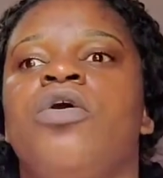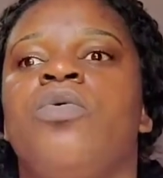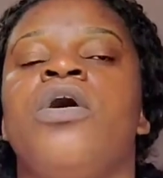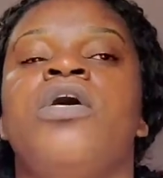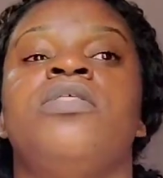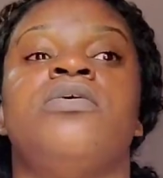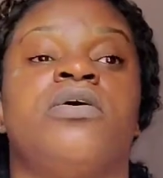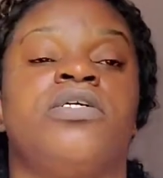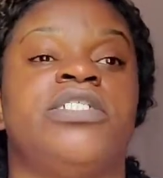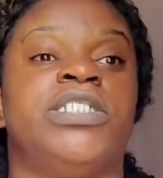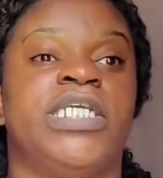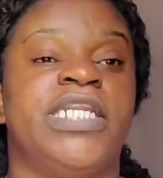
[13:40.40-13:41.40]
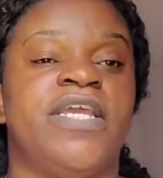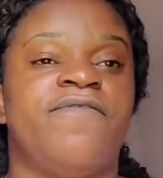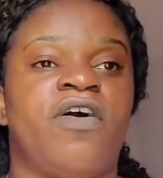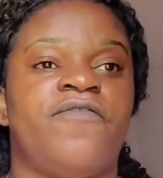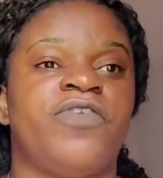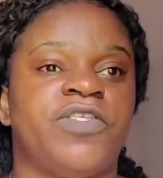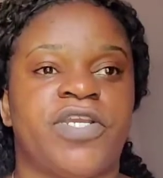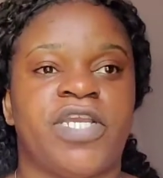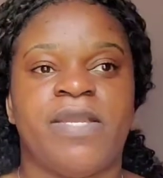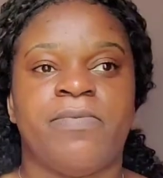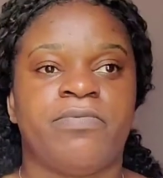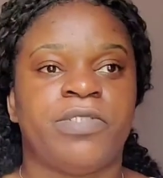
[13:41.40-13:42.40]
walking now, a
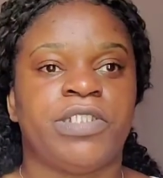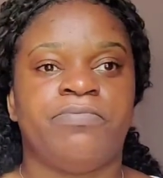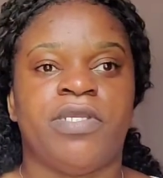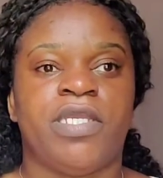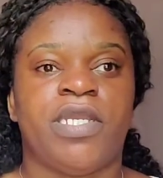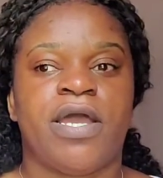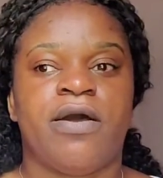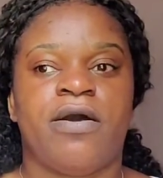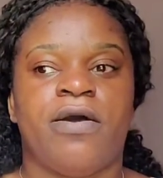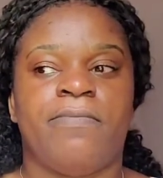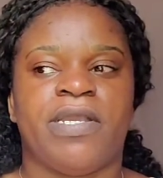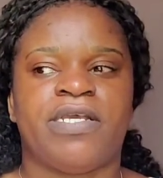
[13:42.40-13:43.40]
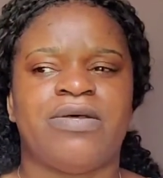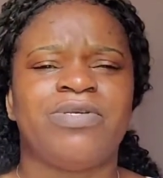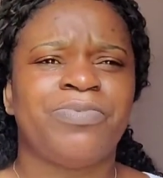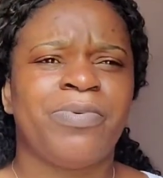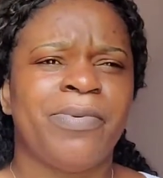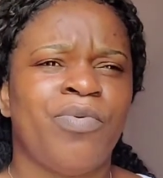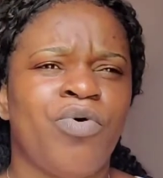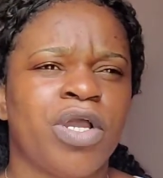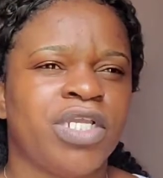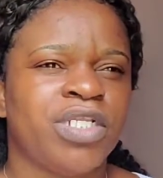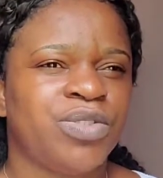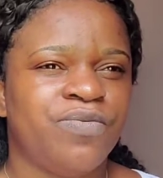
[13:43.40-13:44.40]
JDF officer came up to me
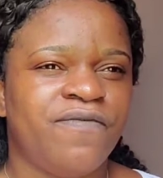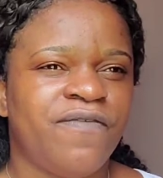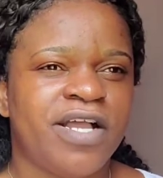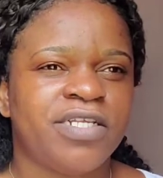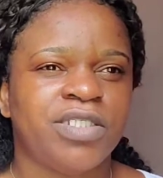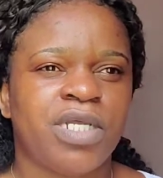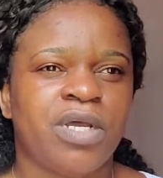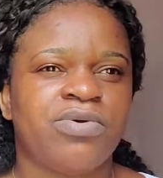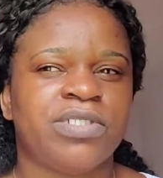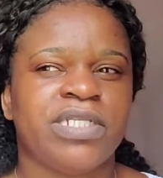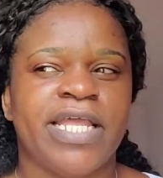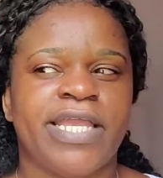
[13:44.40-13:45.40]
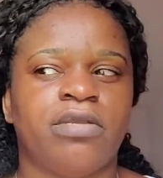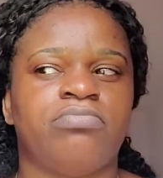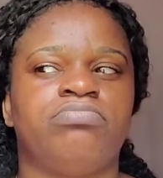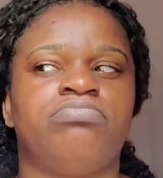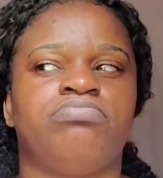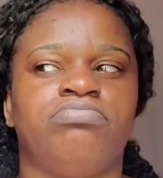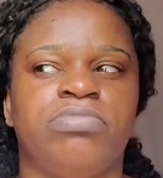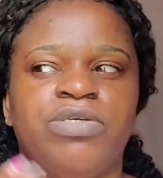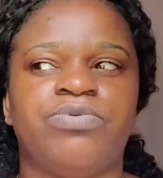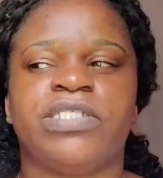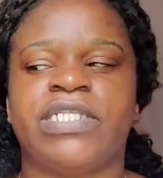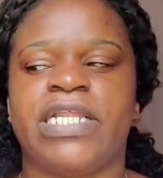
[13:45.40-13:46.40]
because I was probably walking too fast. So I was
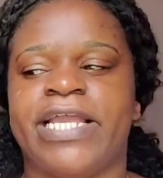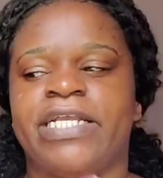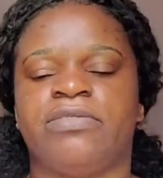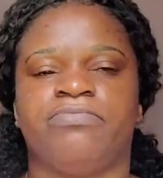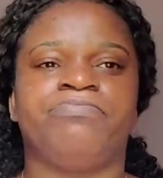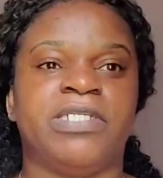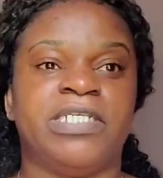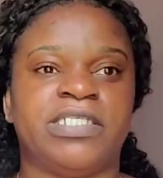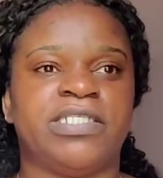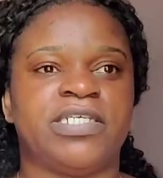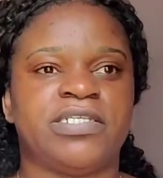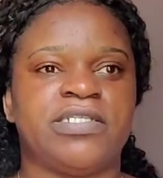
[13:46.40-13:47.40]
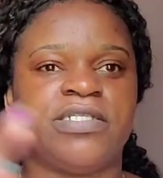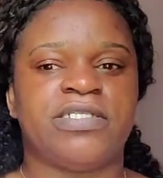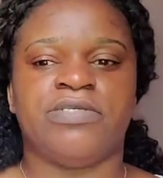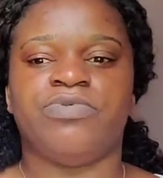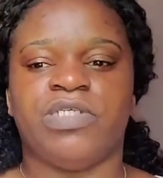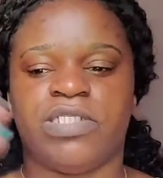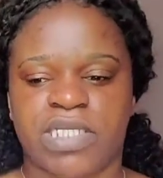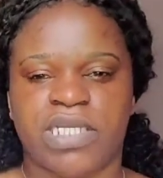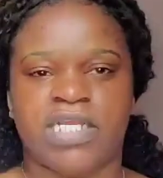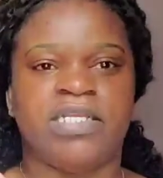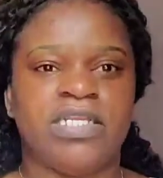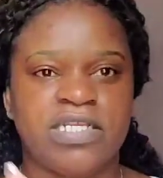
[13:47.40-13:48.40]
like, he was like,
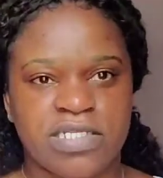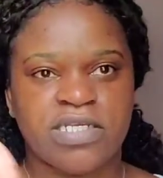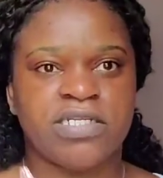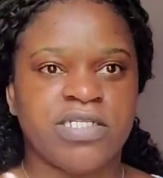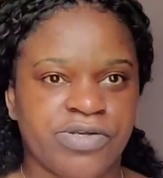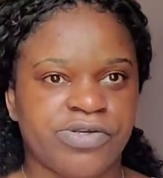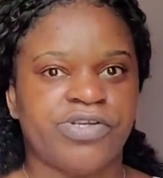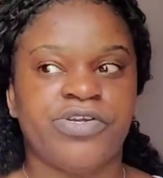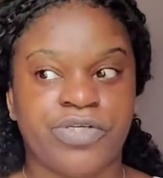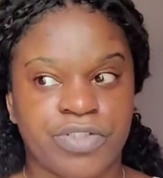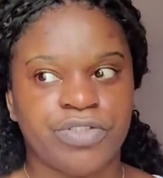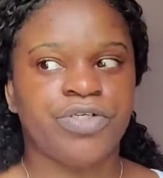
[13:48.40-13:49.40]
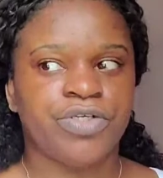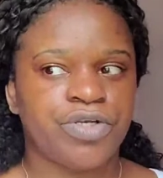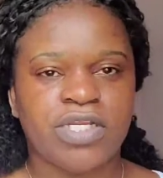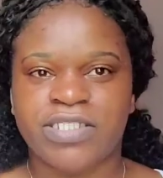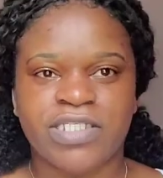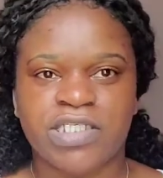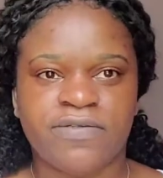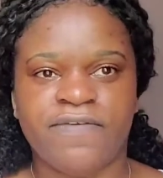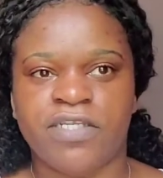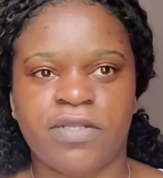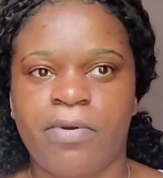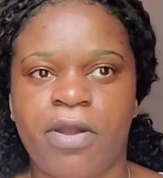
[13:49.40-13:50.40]
distance. It was saying distance.
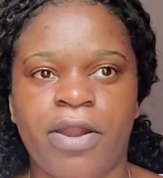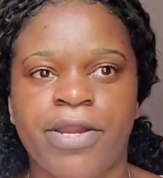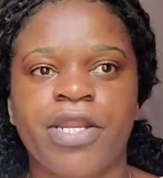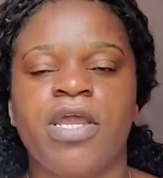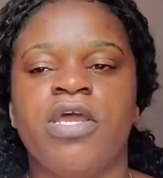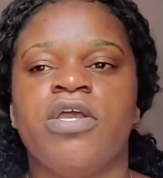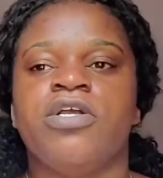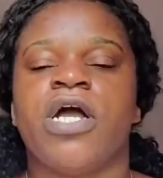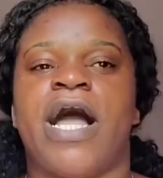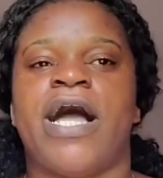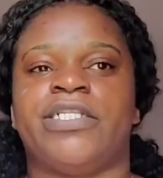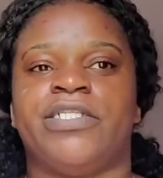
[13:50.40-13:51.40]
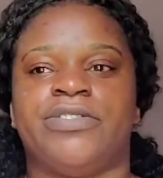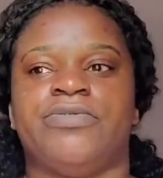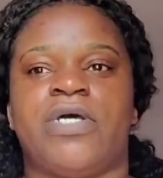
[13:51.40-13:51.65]
You're not 6 feet apart.